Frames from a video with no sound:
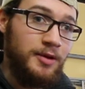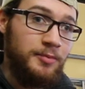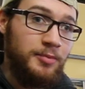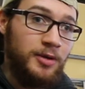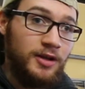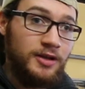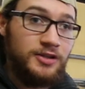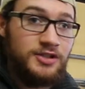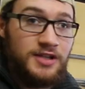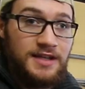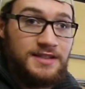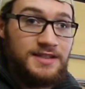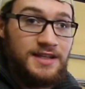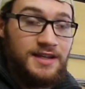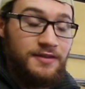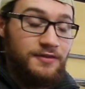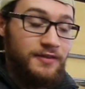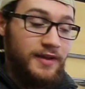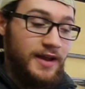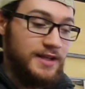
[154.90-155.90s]
to apologize
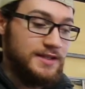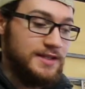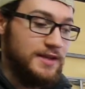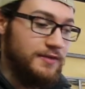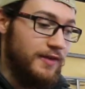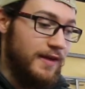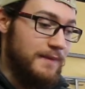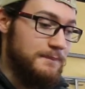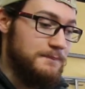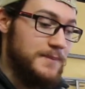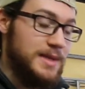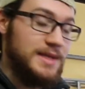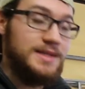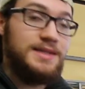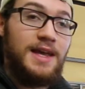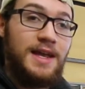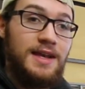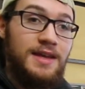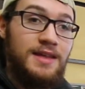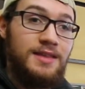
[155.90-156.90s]
in advance if I miss
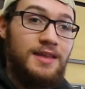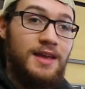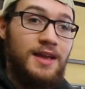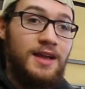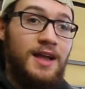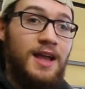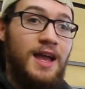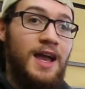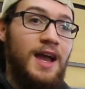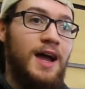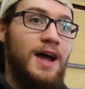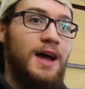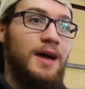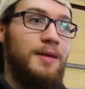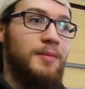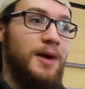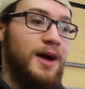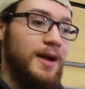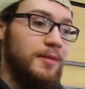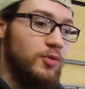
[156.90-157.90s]
anything.
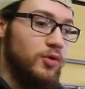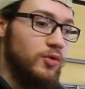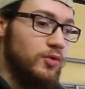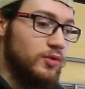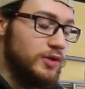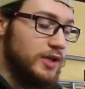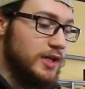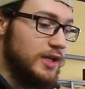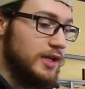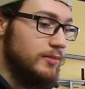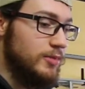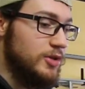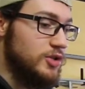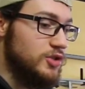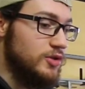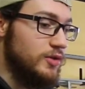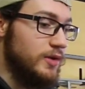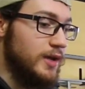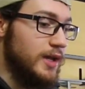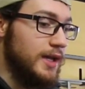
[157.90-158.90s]
I'm only going to be
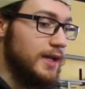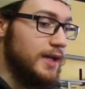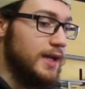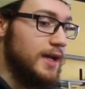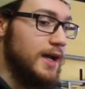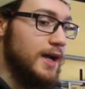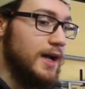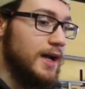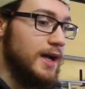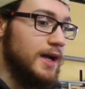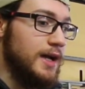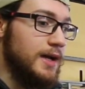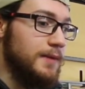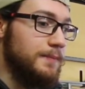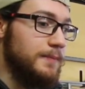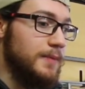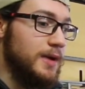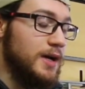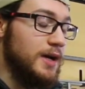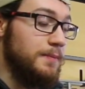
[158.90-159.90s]
doing
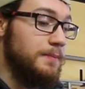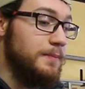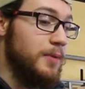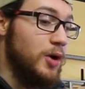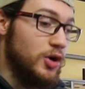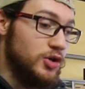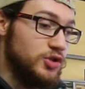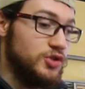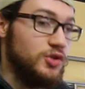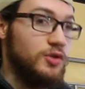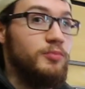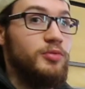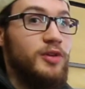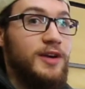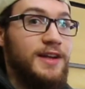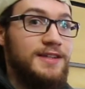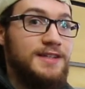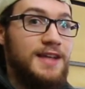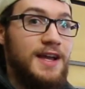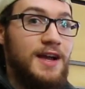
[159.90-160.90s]
a partial
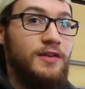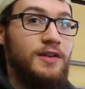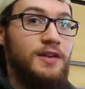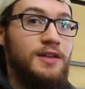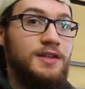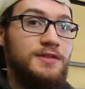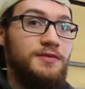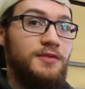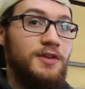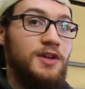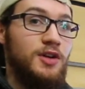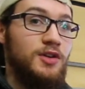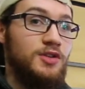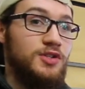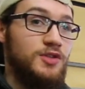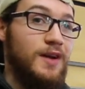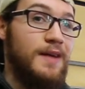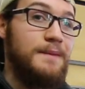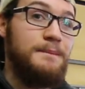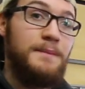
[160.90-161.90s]
breakdown in this video,
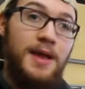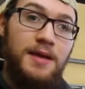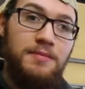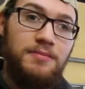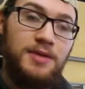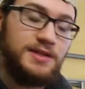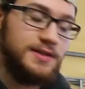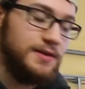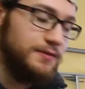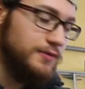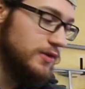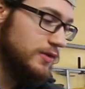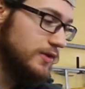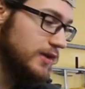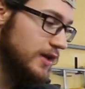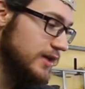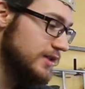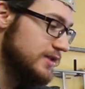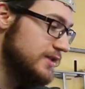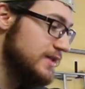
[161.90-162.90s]
so I may miss a few
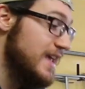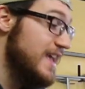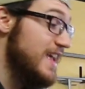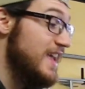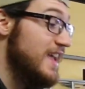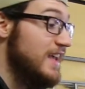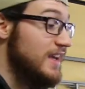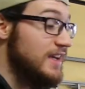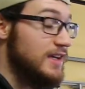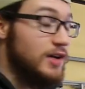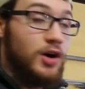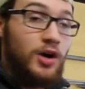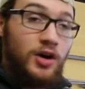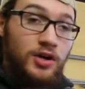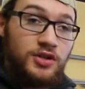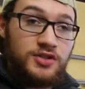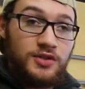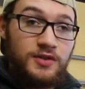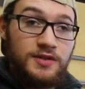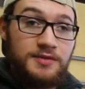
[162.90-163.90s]
things. It
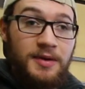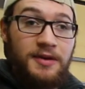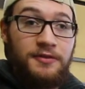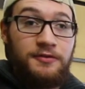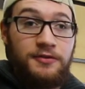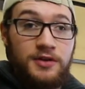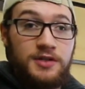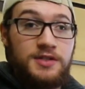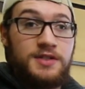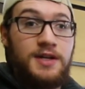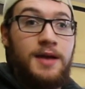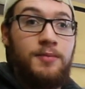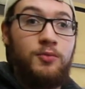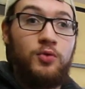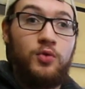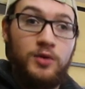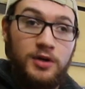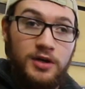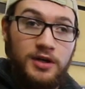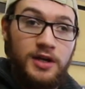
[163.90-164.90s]
also is my first
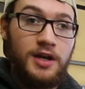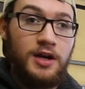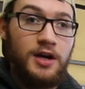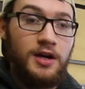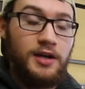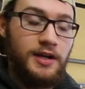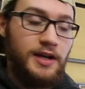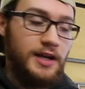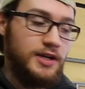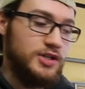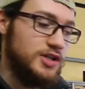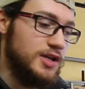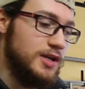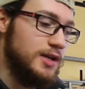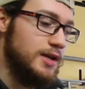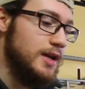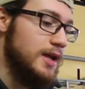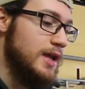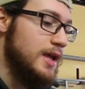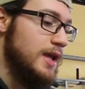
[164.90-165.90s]
time working on an
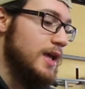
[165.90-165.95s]
engine,